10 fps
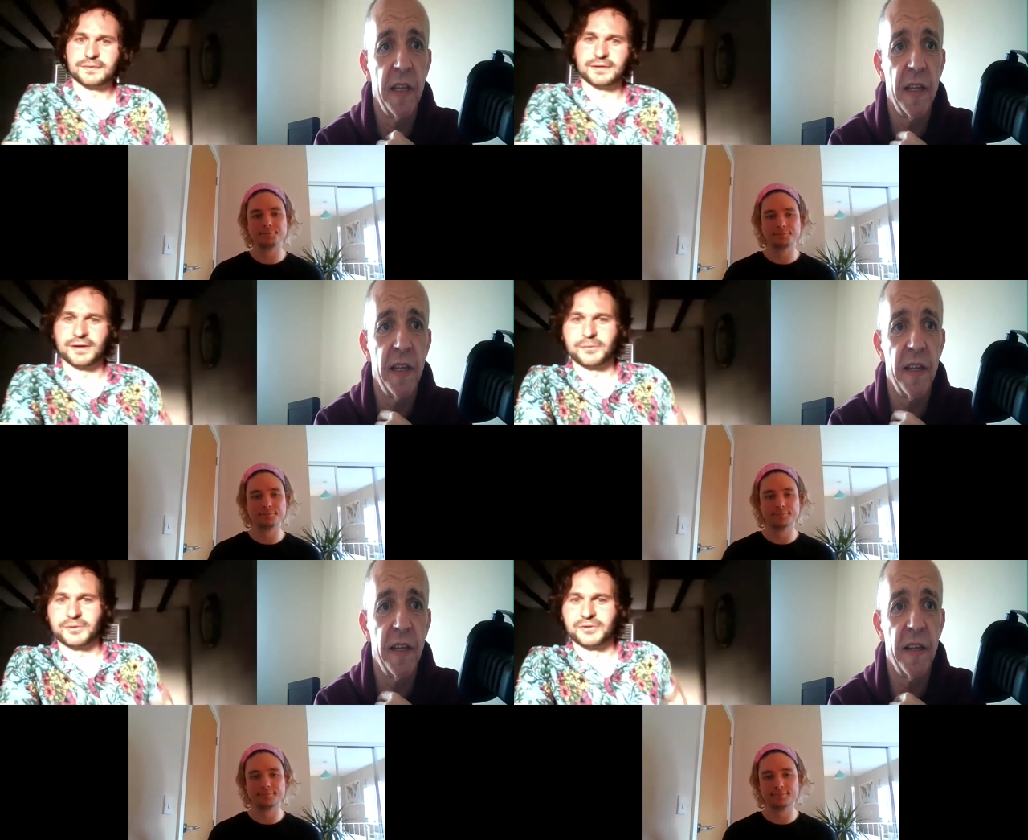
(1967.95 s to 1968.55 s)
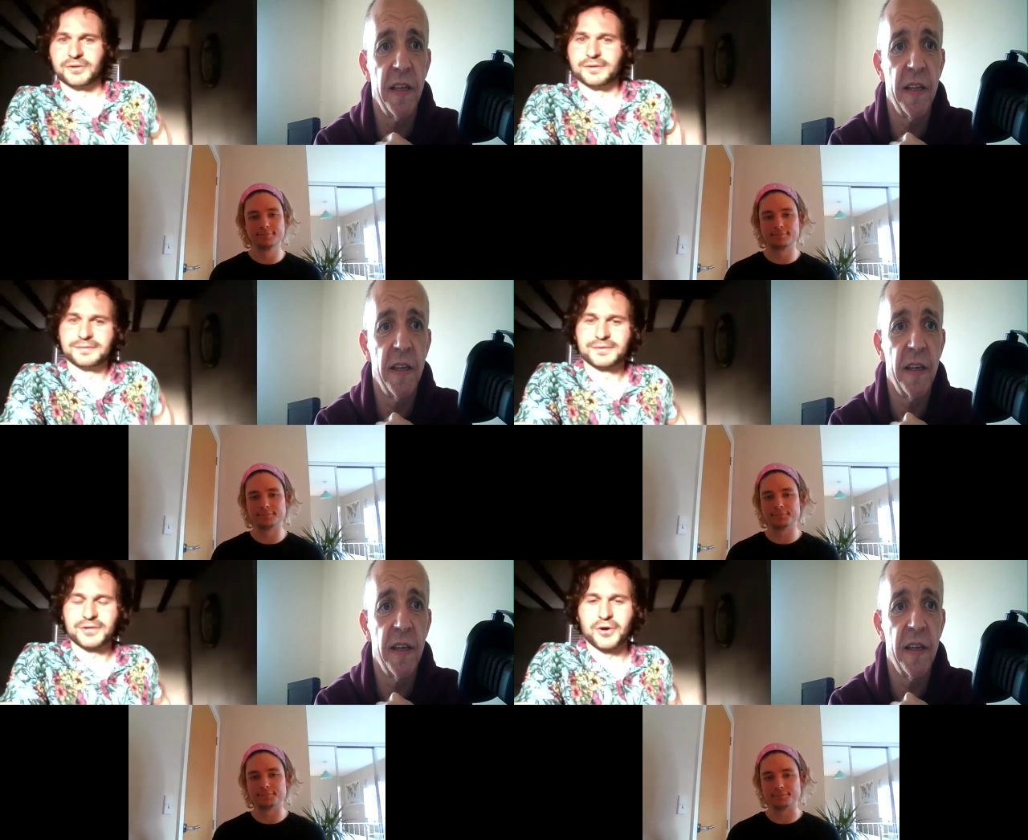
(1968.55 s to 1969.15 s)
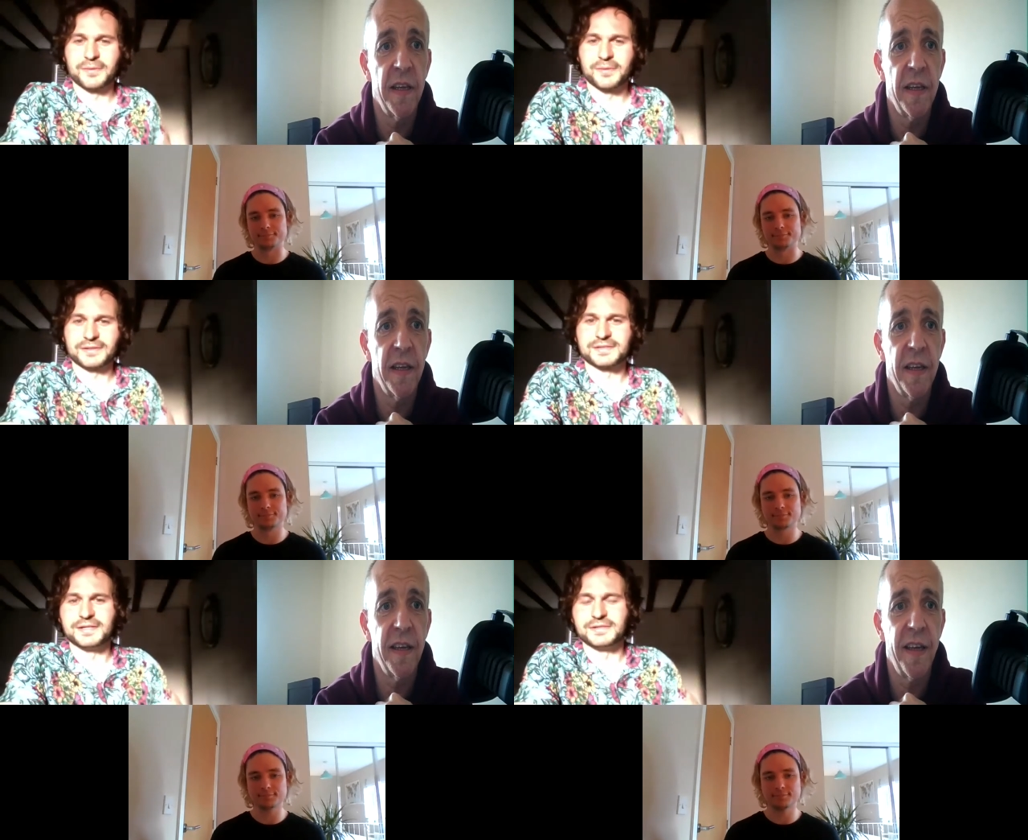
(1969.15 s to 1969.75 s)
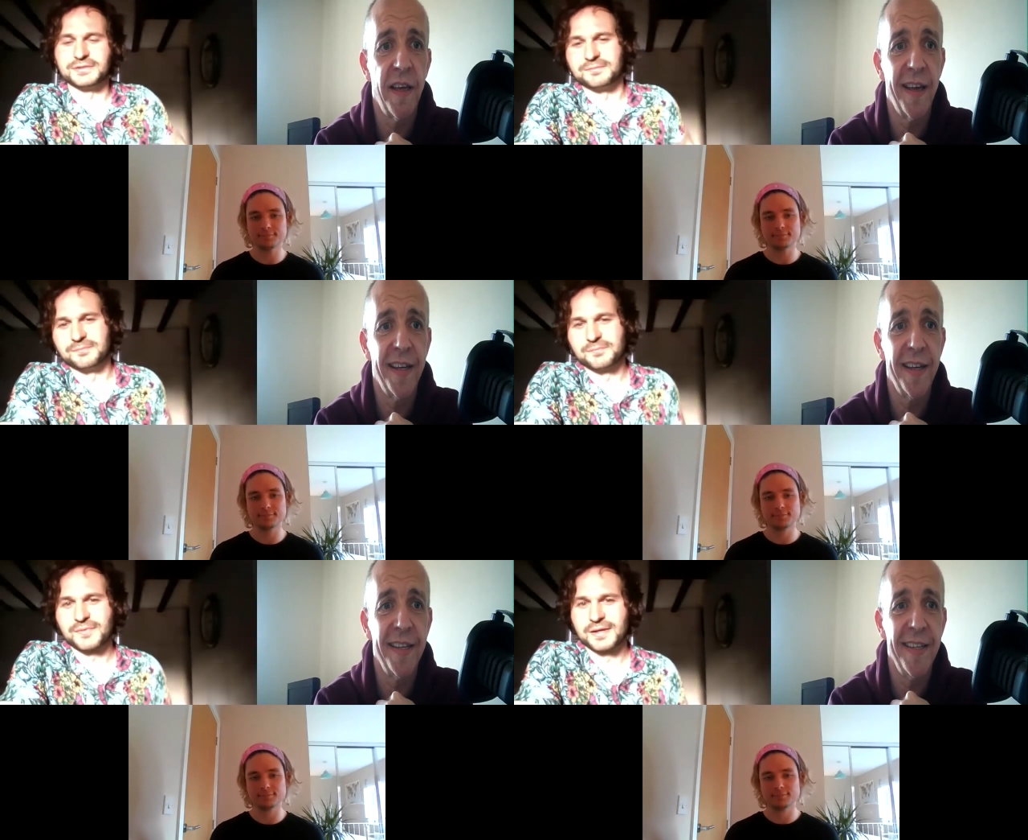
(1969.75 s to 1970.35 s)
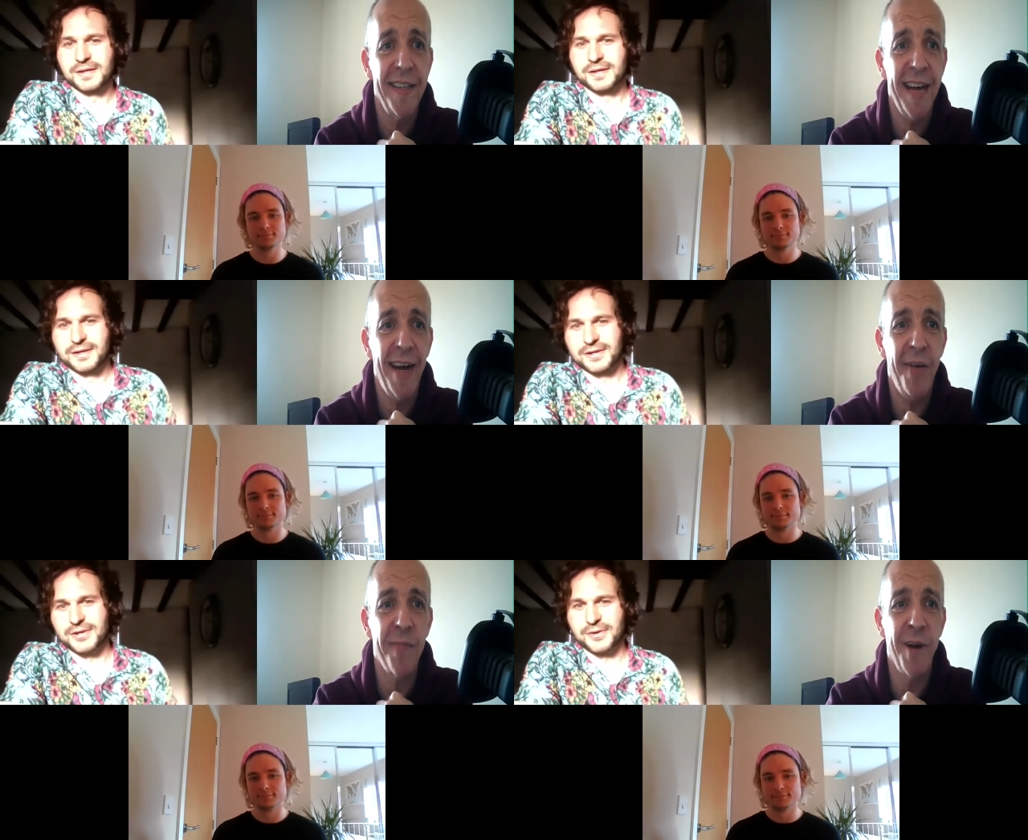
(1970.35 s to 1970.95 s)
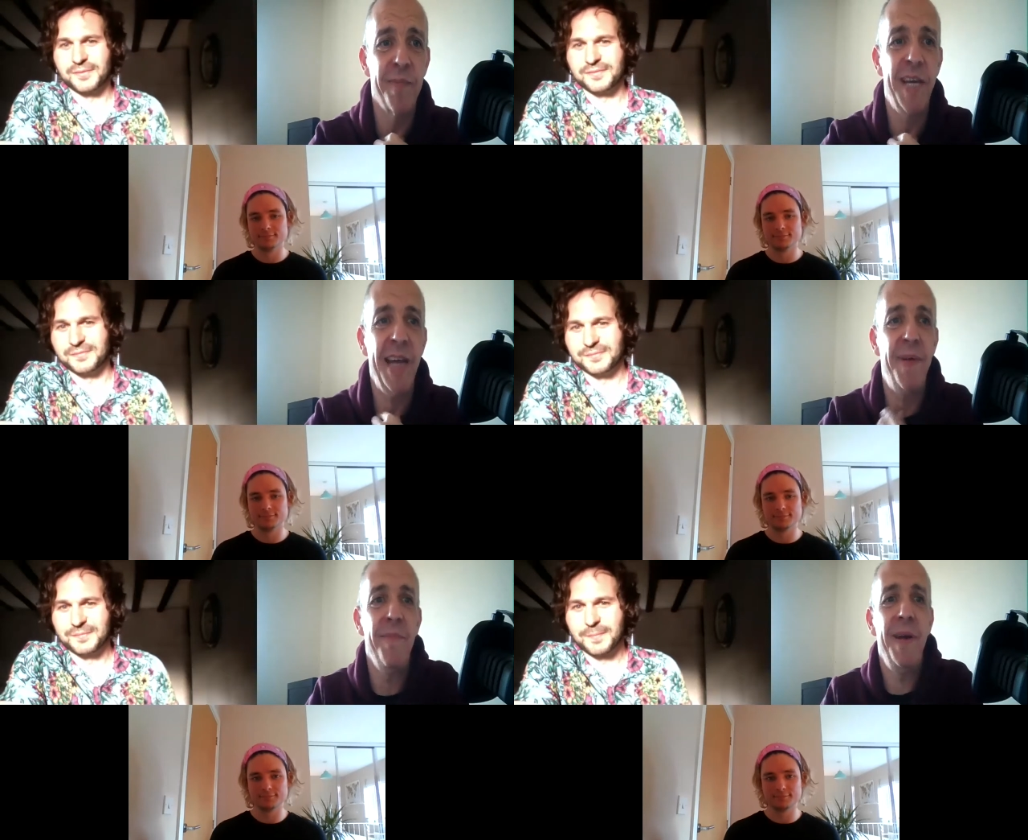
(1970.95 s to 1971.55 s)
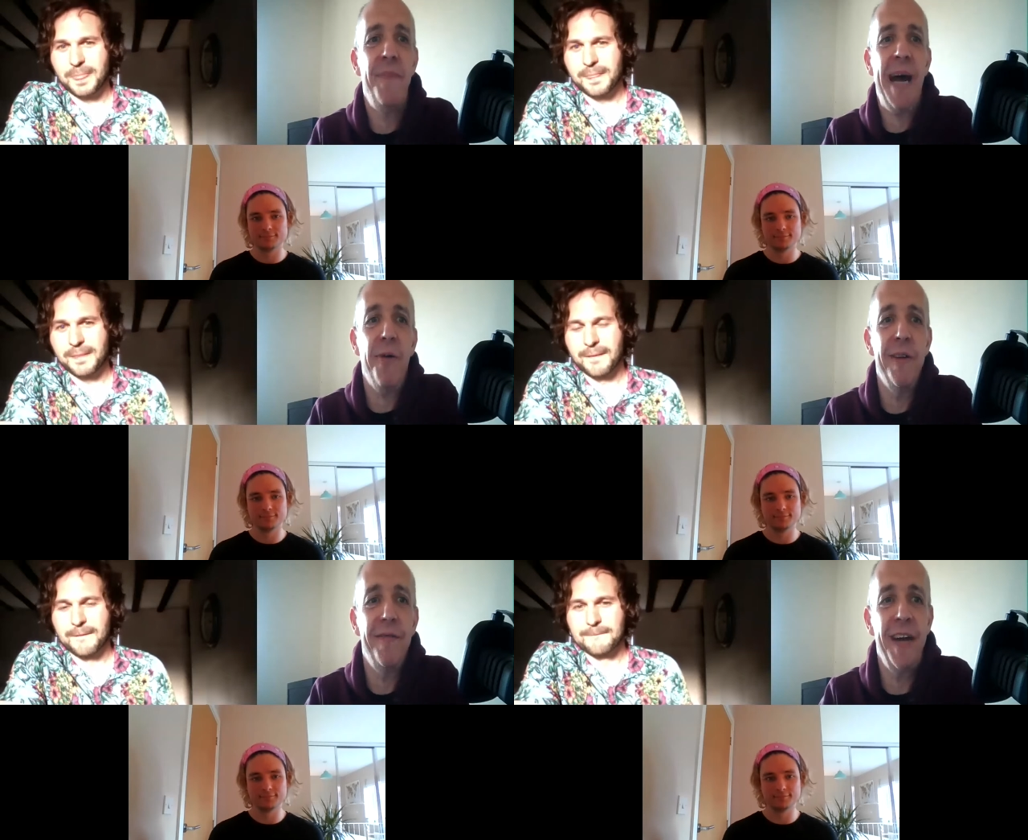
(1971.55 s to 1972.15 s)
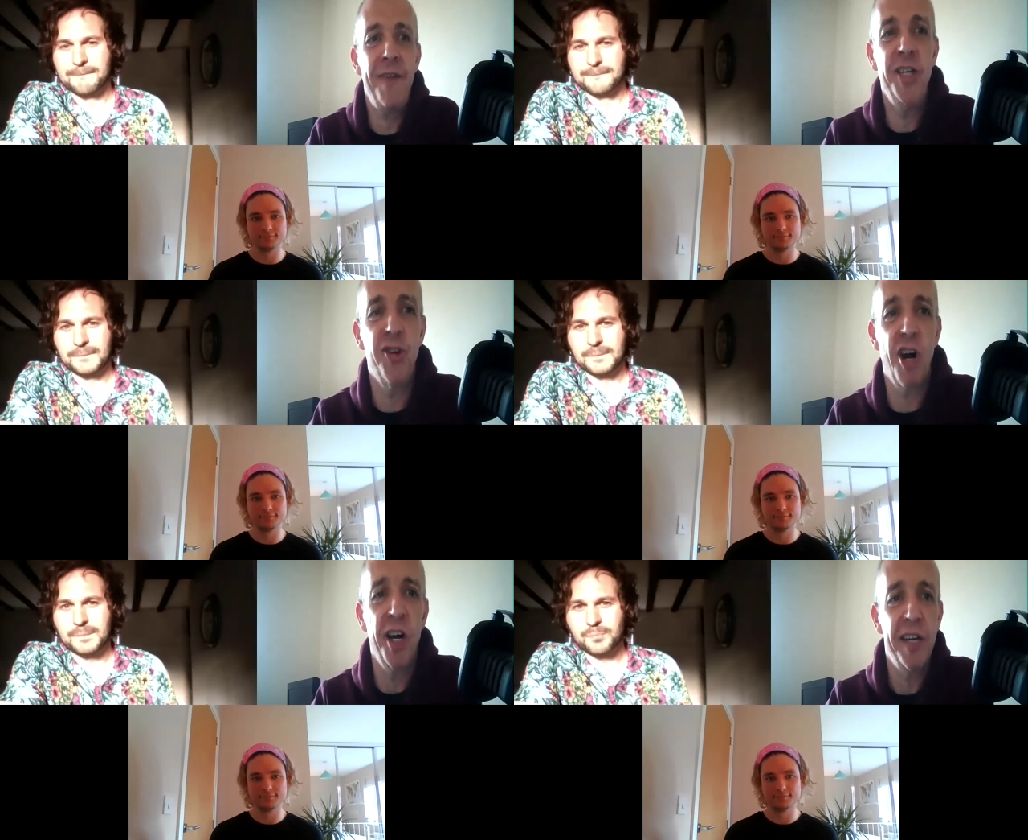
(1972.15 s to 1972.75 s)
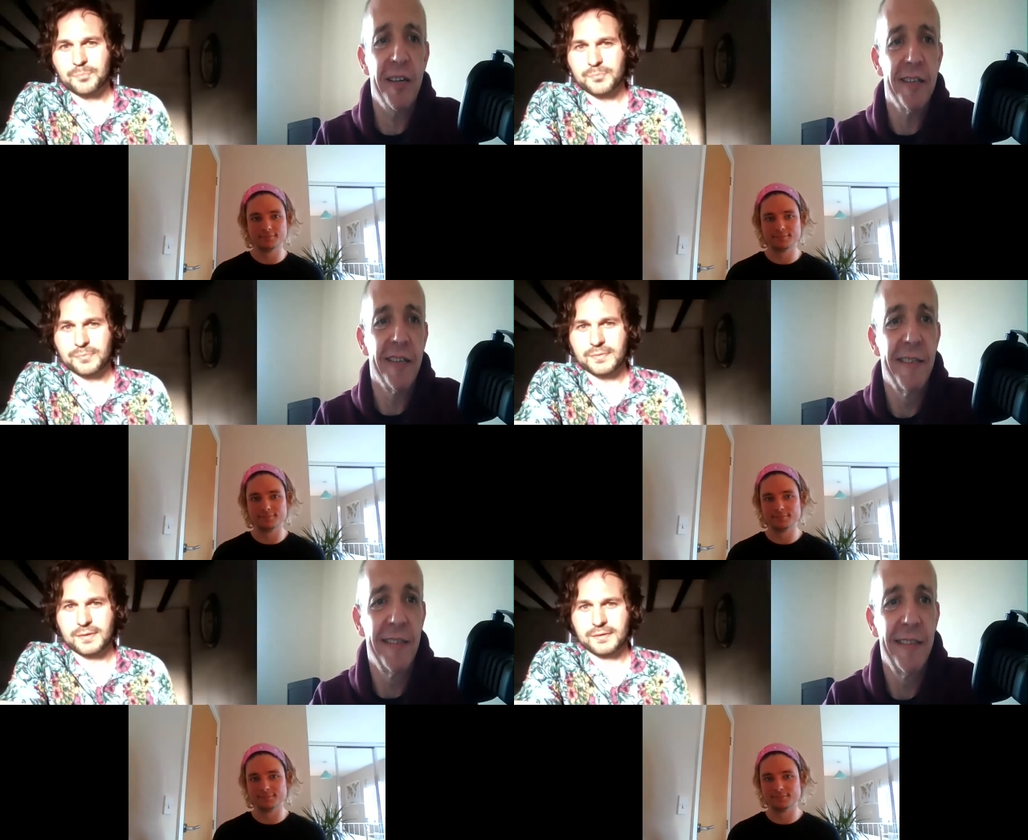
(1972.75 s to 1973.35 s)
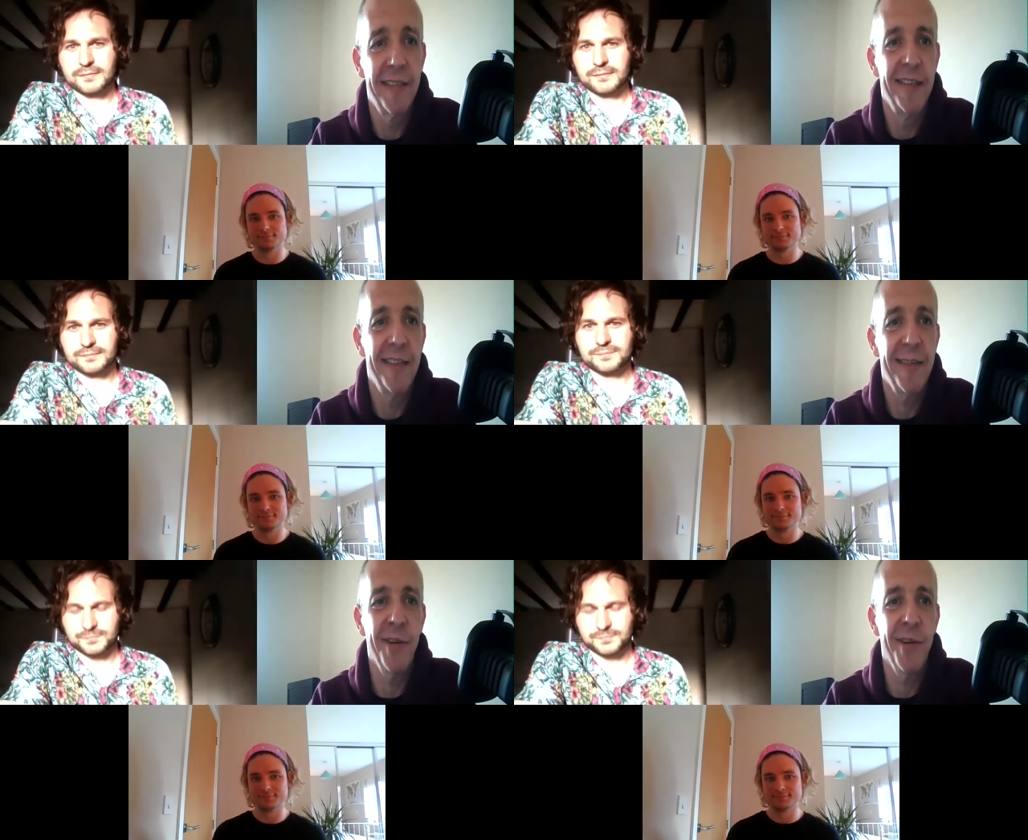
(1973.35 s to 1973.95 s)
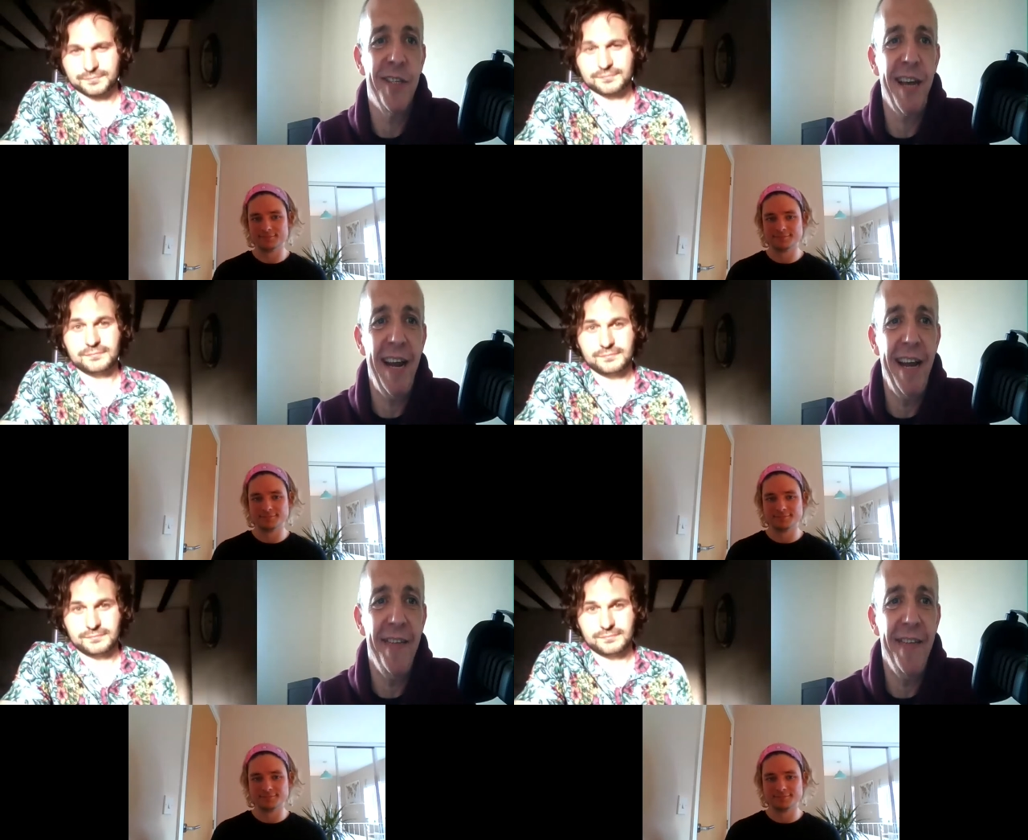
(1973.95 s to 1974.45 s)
Speaker 1: you know, how you're going to cope next season. Yeah, I'm, know, I'm
Speaker 2: keeping my powder very dry. I'm not saying